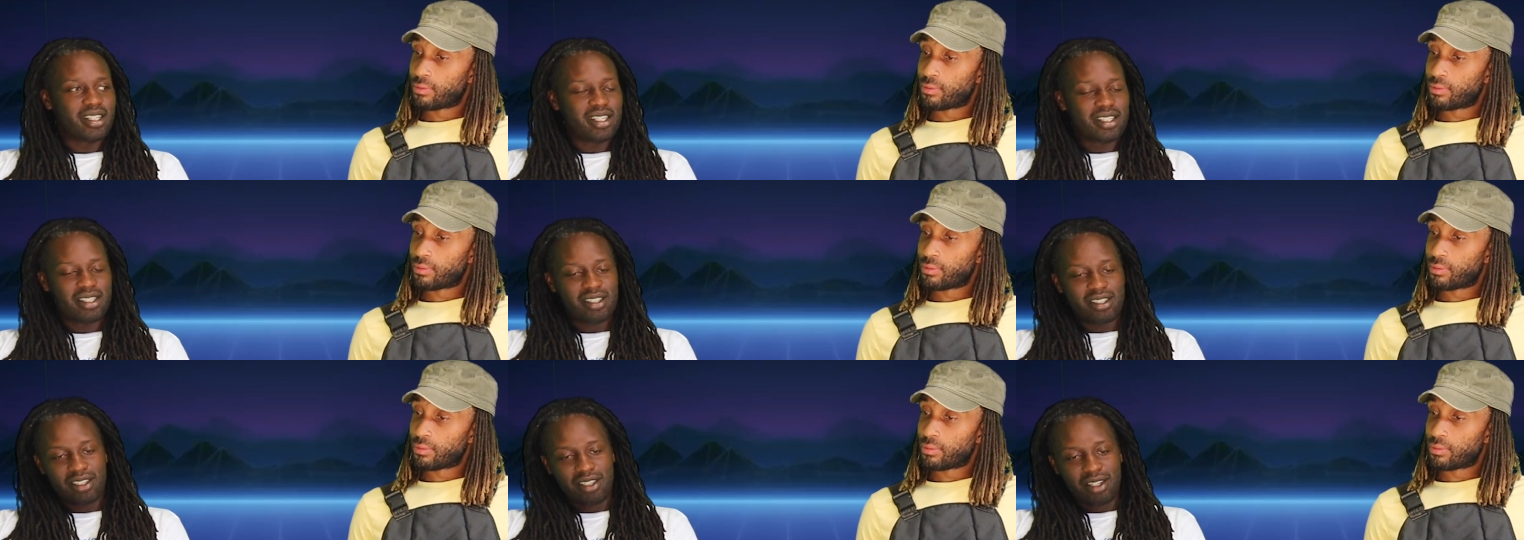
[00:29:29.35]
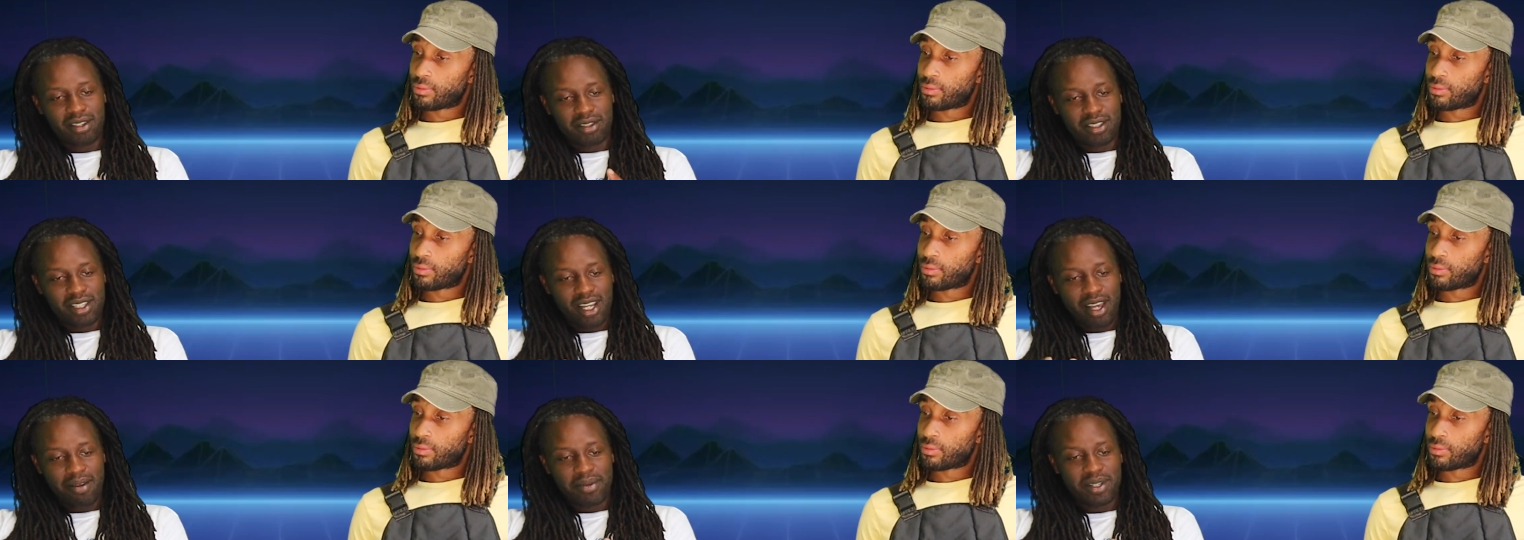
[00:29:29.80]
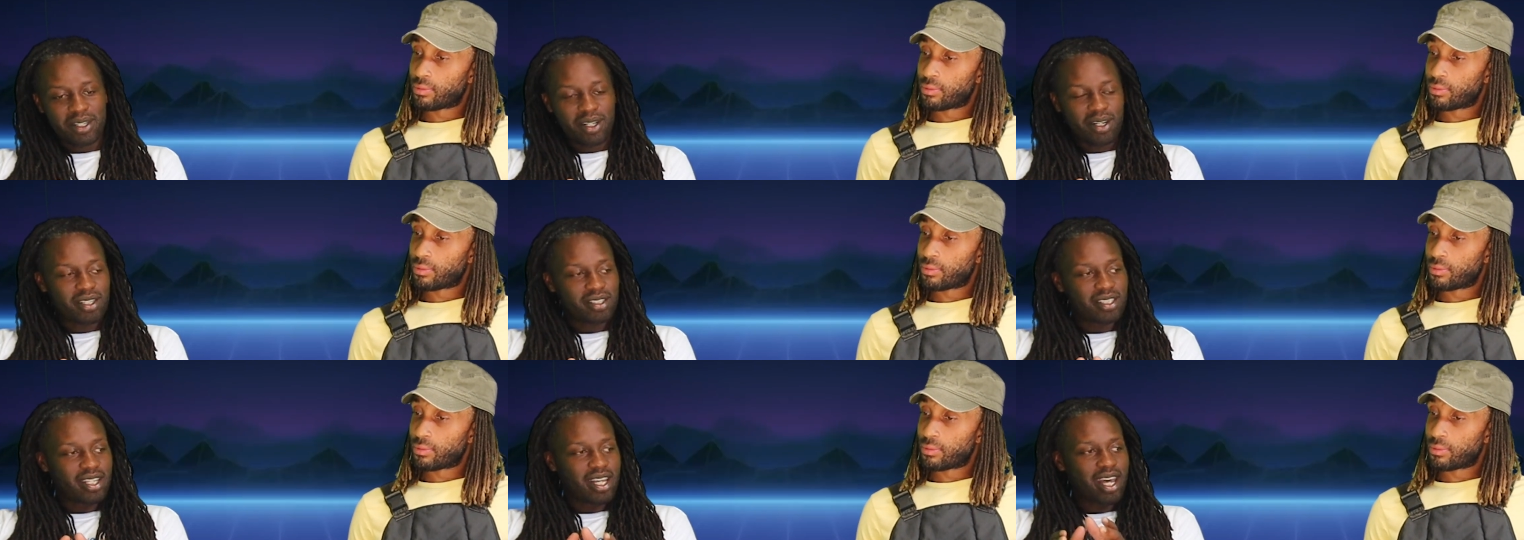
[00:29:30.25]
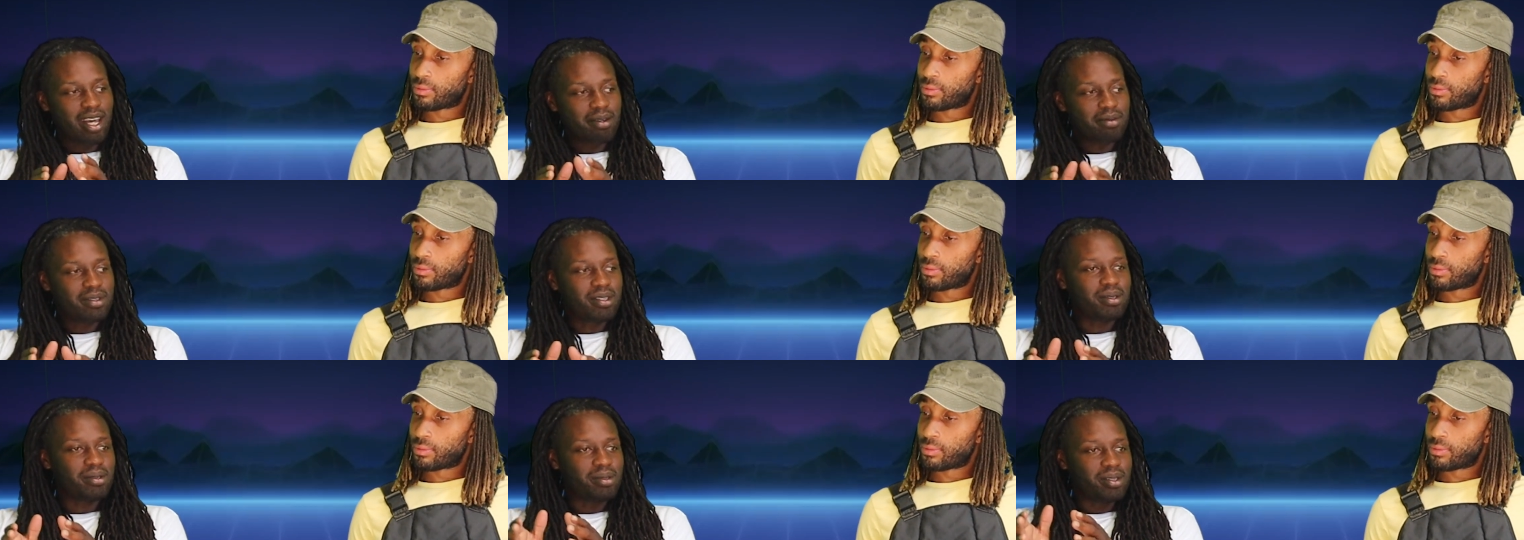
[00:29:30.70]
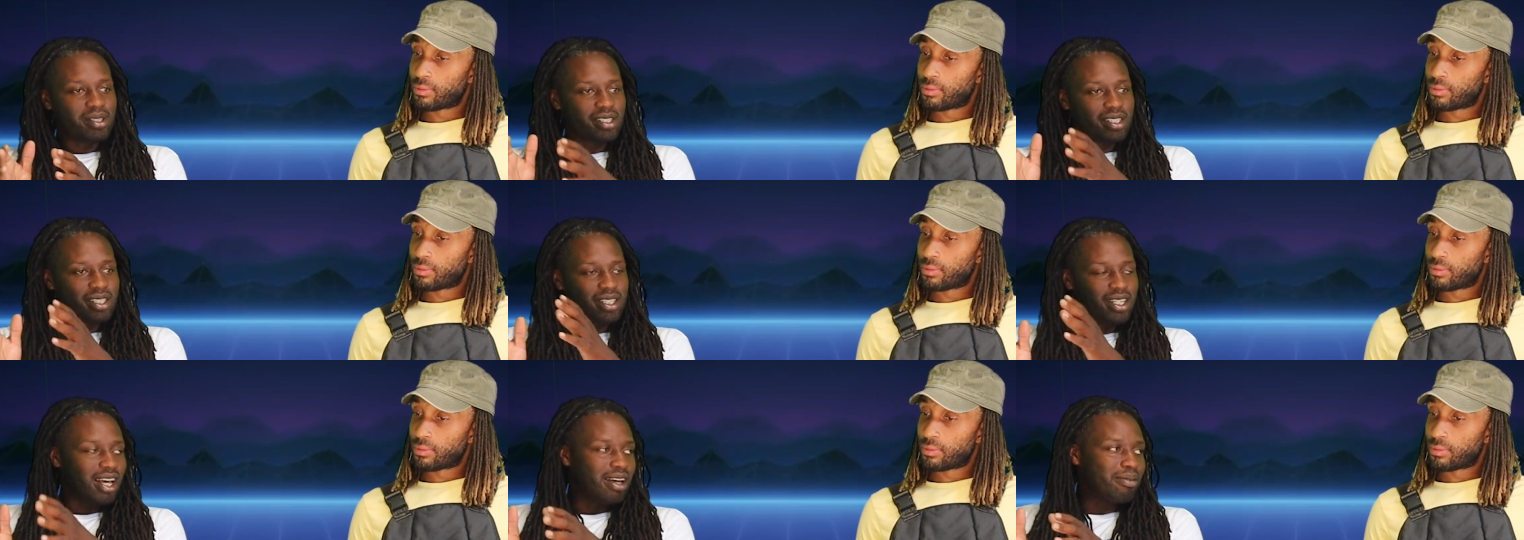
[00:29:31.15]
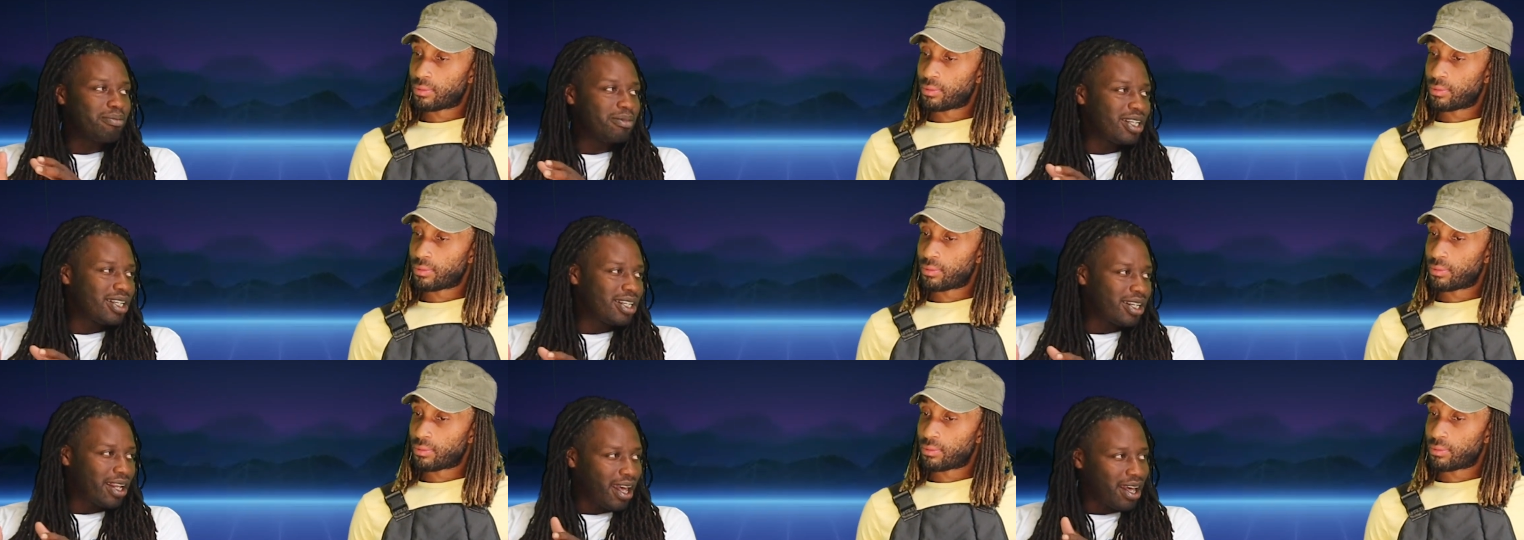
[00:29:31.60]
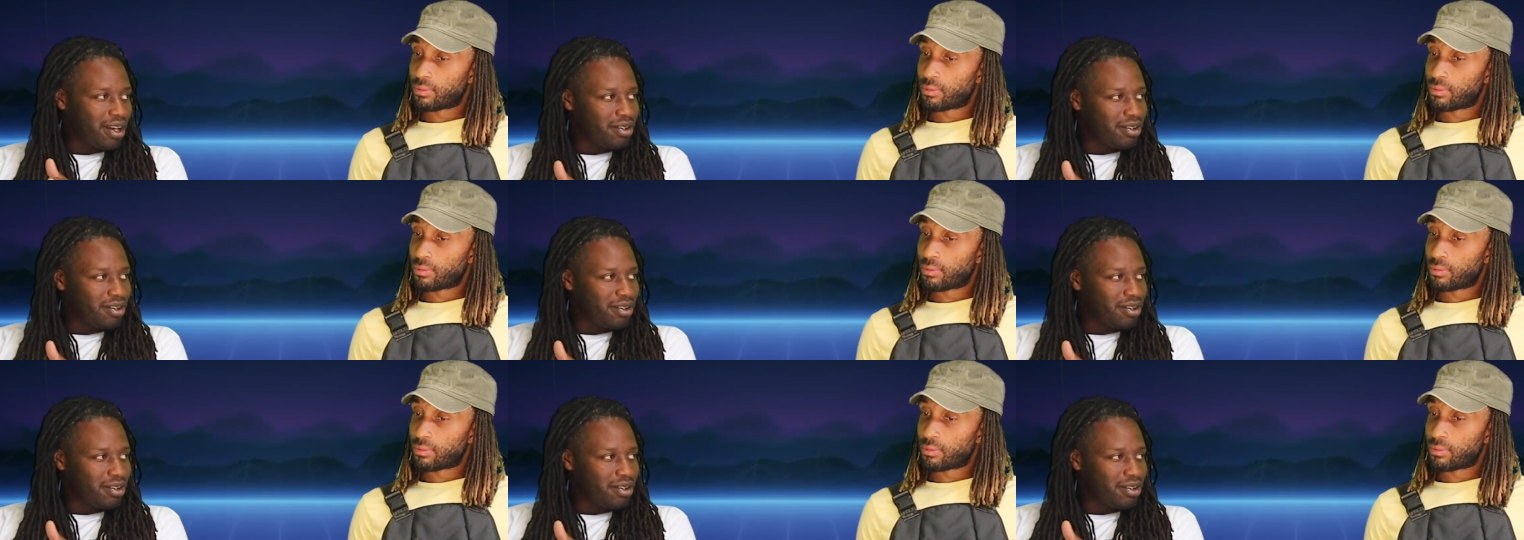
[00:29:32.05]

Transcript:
Speaker 1: is it certain type of dogs that absolutely should not be in the